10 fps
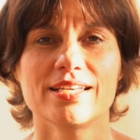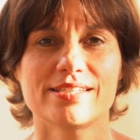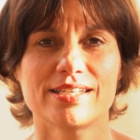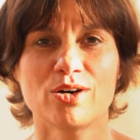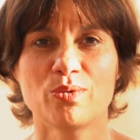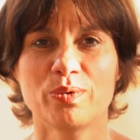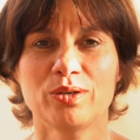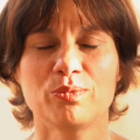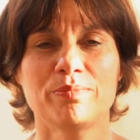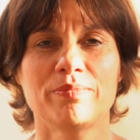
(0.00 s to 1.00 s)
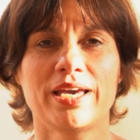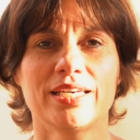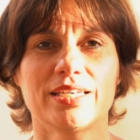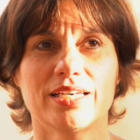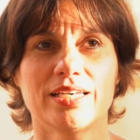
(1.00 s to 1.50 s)
So when we
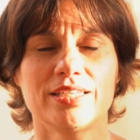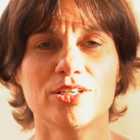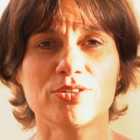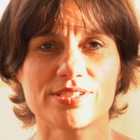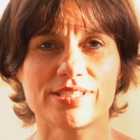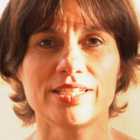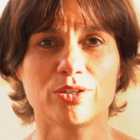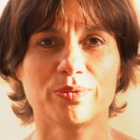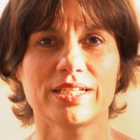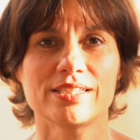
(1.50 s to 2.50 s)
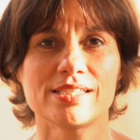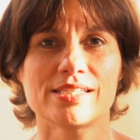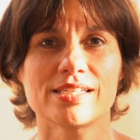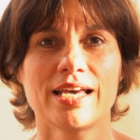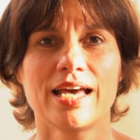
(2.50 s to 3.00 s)
make a yoga
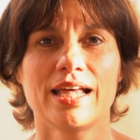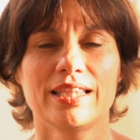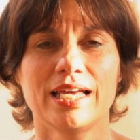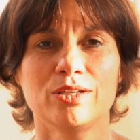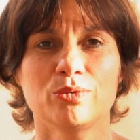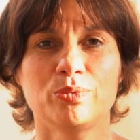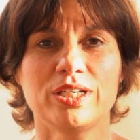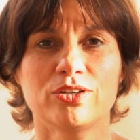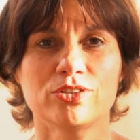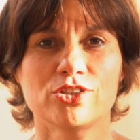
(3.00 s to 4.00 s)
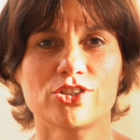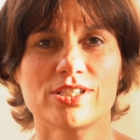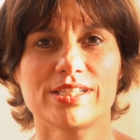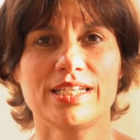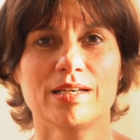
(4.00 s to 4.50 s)
sequence, then we
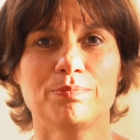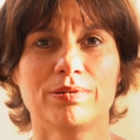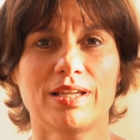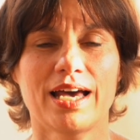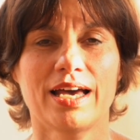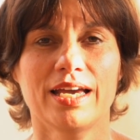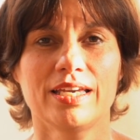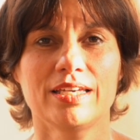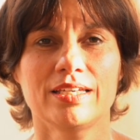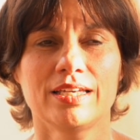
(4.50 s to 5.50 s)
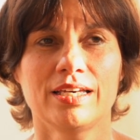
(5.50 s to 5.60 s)
consciously apply